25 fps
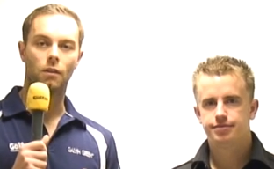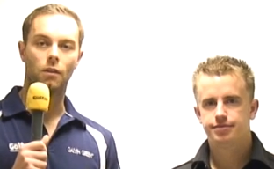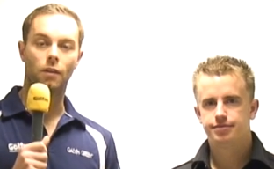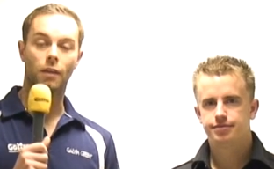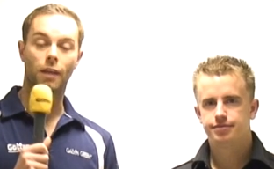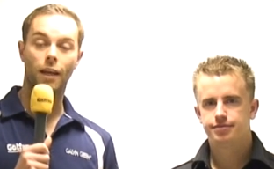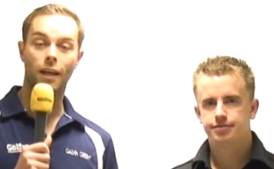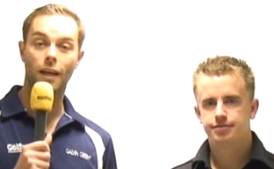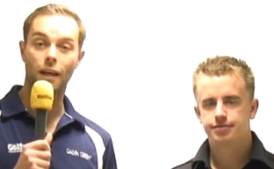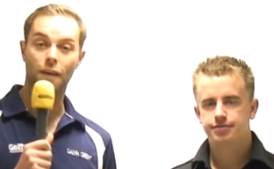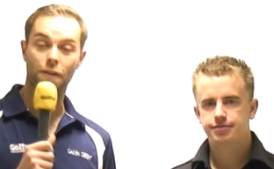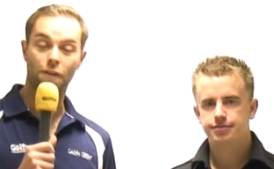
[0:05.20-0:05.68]

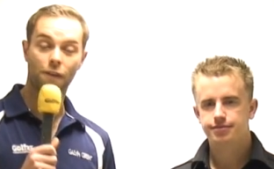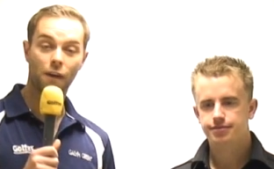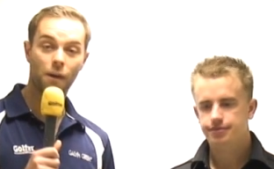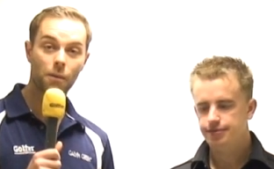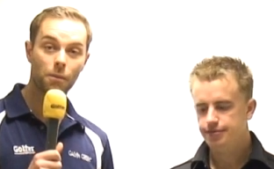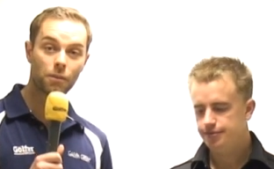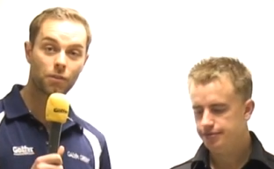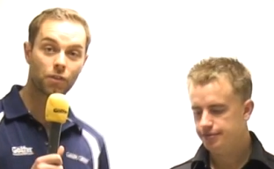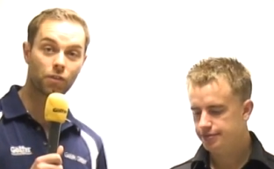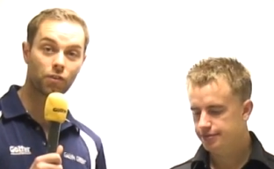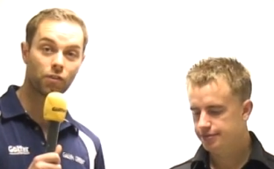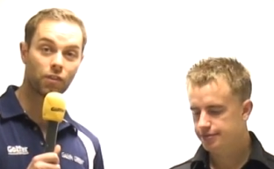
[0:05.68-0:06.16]
Speaker 1: Okay, if
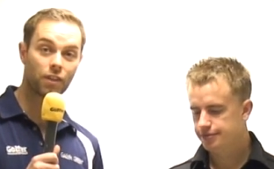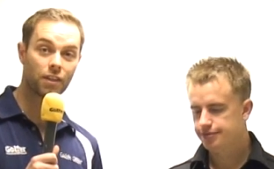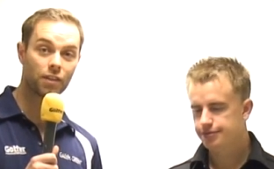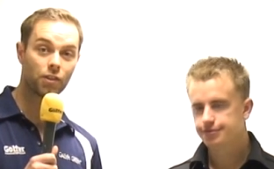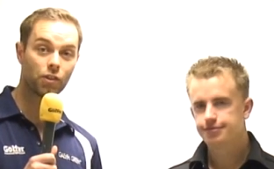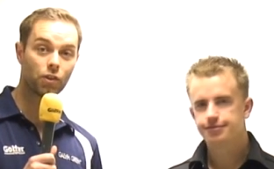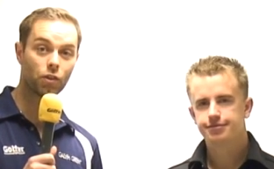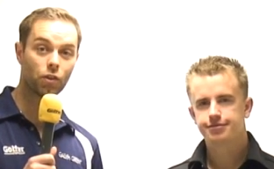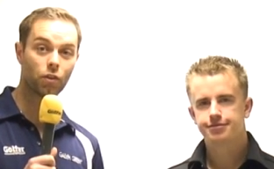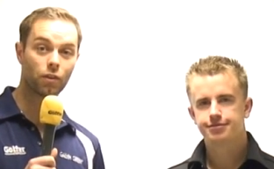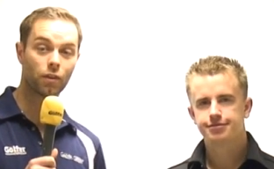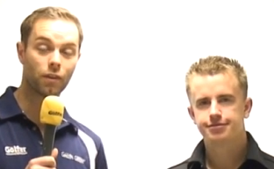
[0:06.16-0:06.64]
I were to say
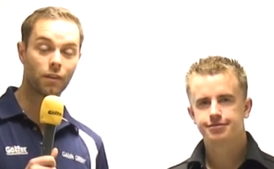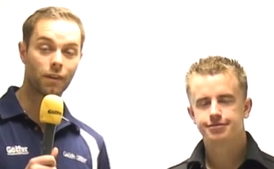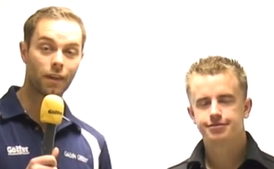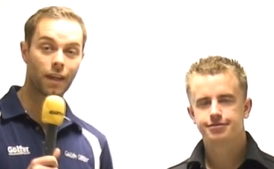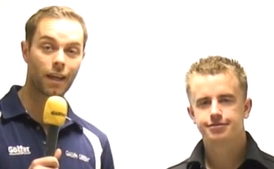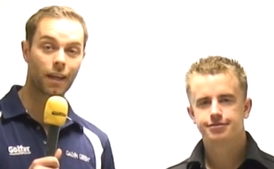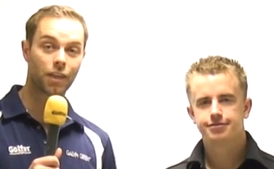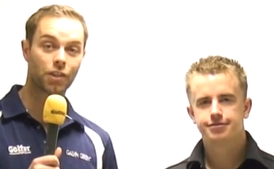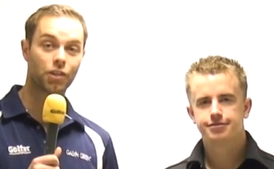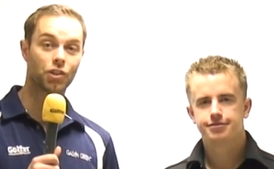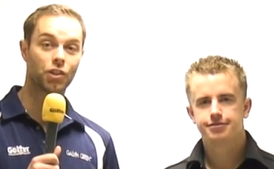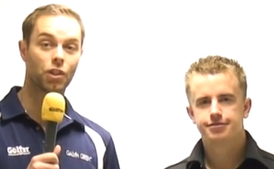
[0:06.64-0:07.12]
to you that
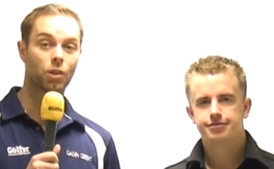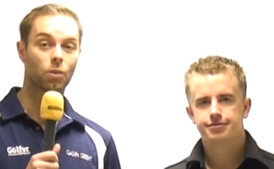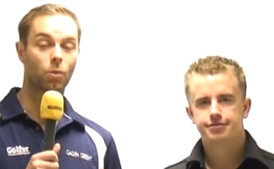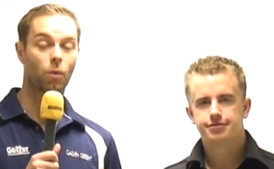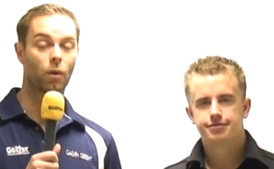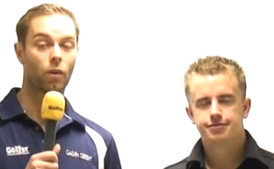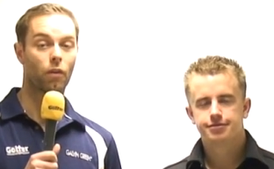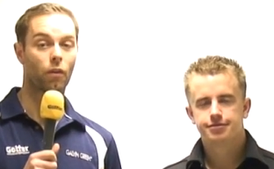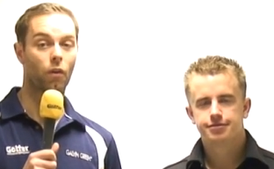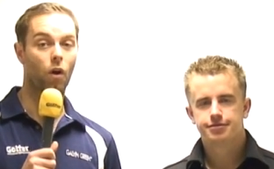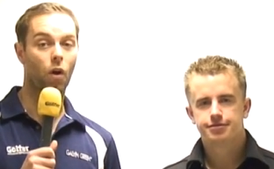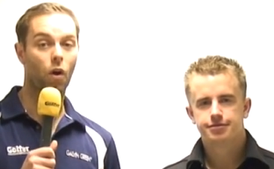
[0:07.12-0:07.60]
next year
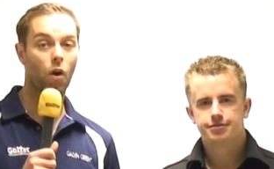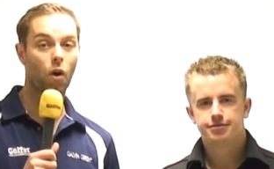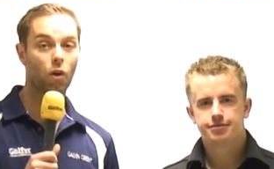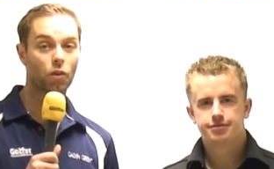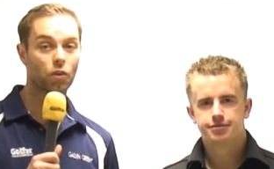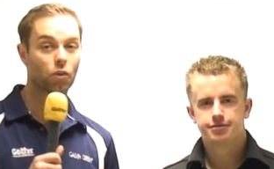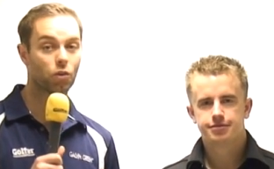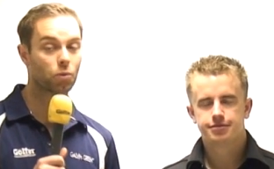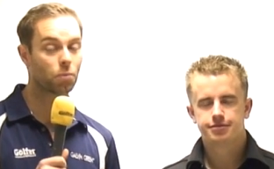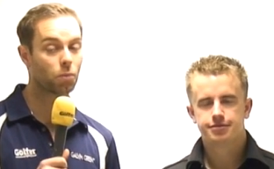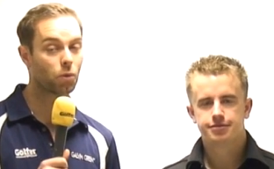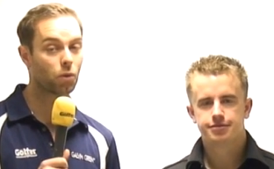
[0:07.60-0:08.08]
one of the
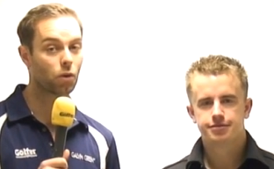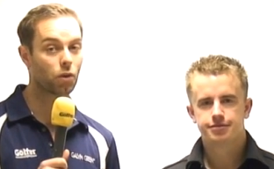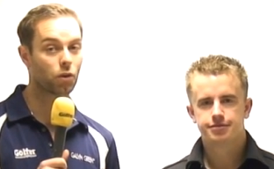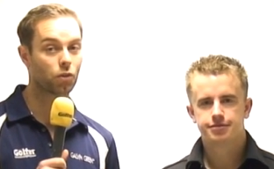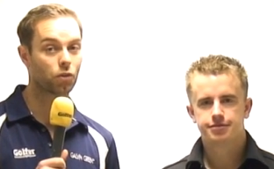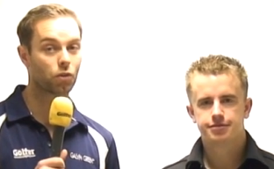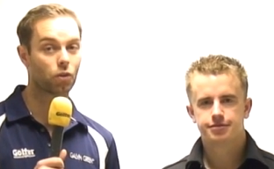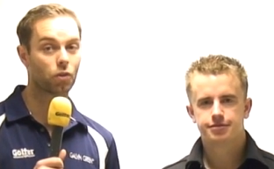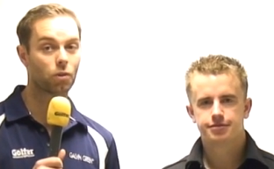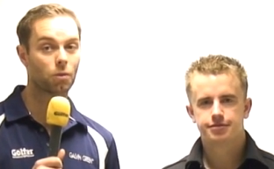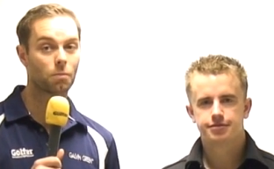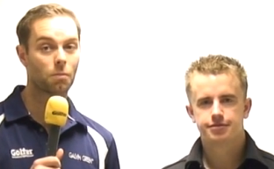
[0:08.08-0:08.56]
hottest
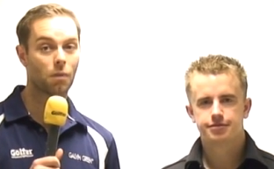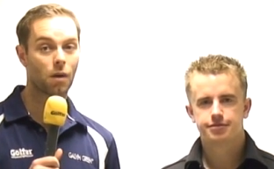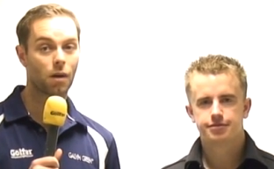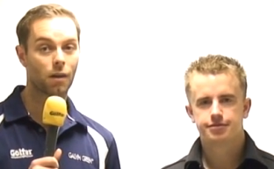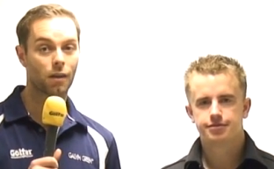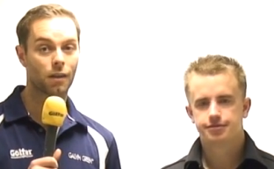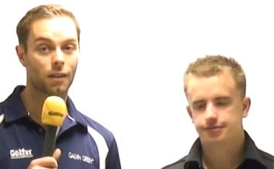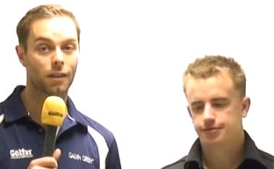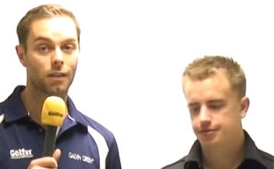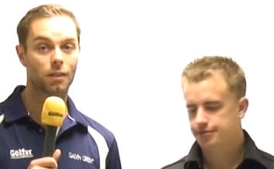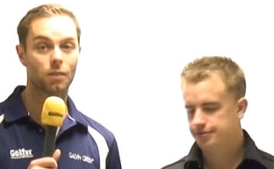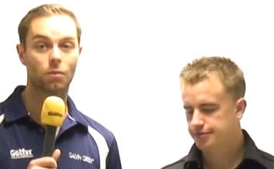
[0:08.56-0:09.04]
products on the
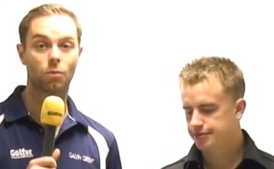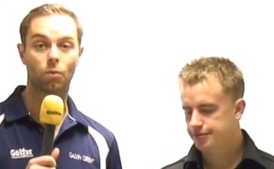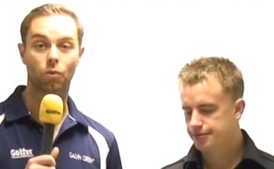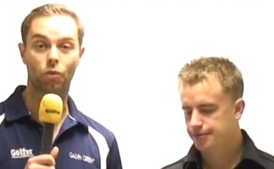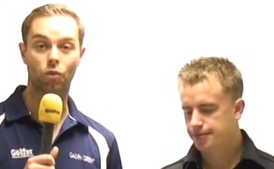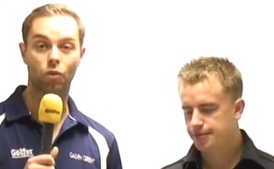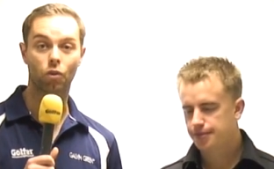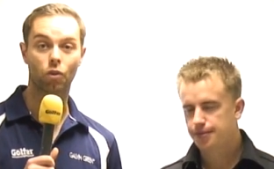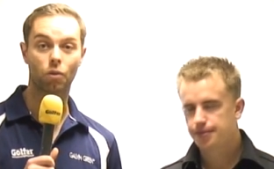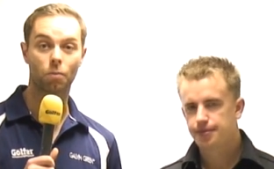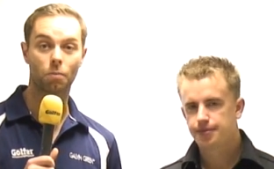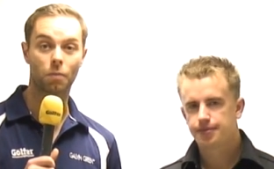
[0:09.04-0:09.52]
market
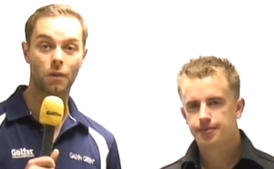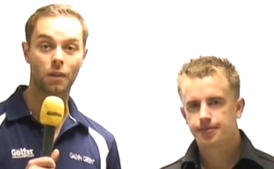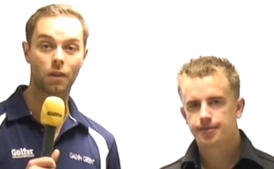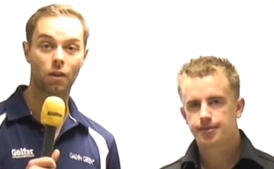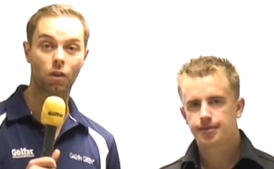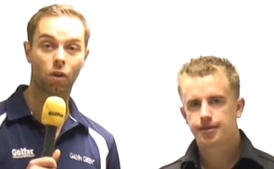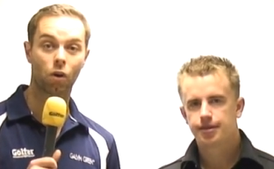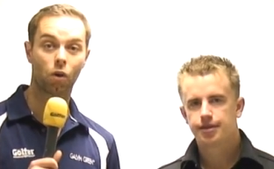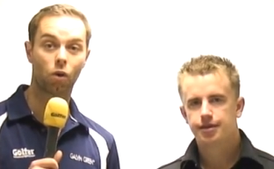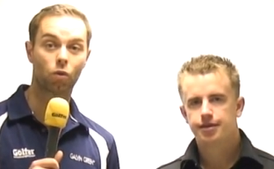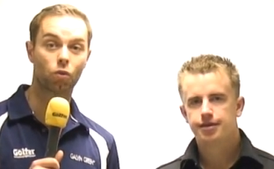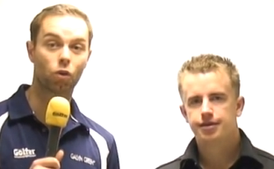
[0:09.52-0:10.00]
was going to be
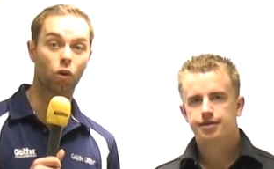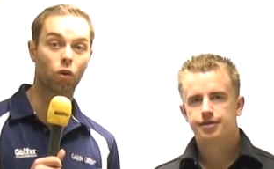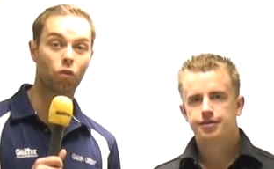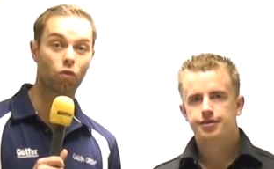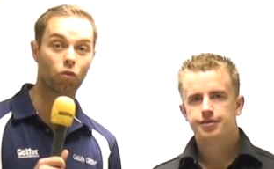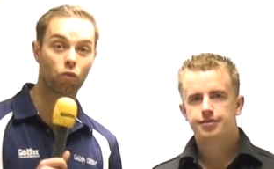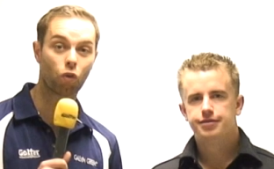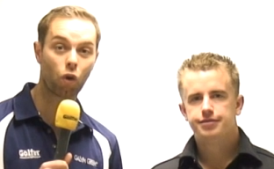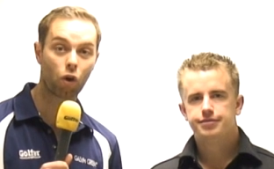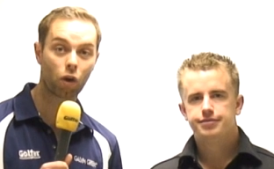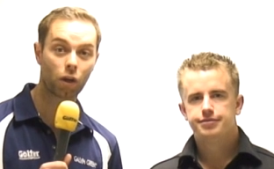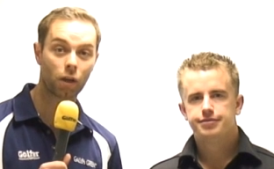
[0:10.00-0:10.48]
called
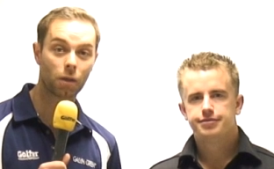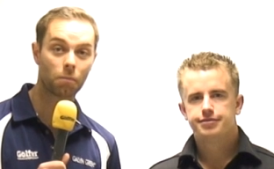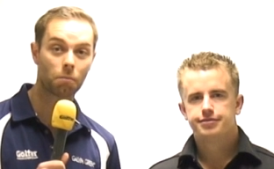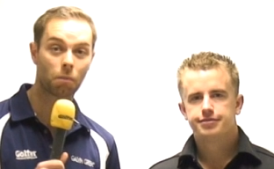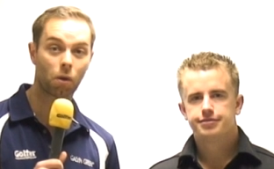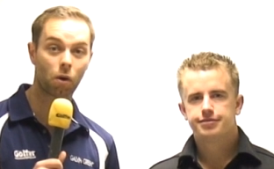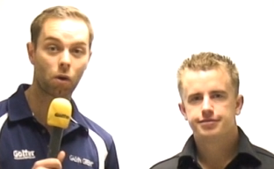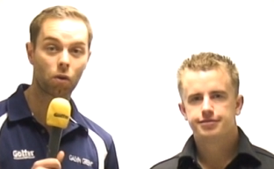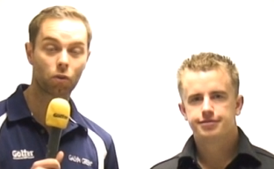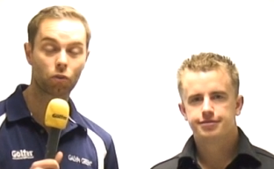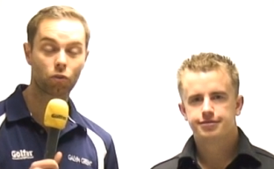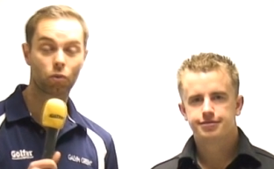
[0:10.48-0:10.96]

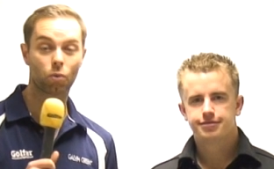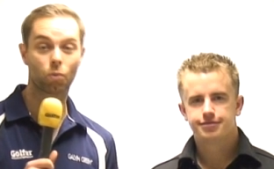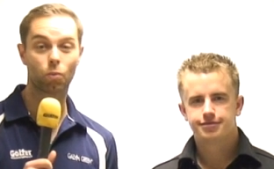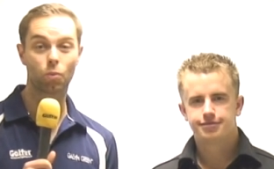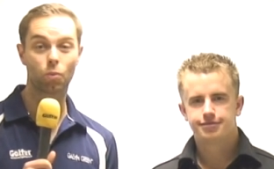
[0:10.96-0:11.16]
Rocketballz,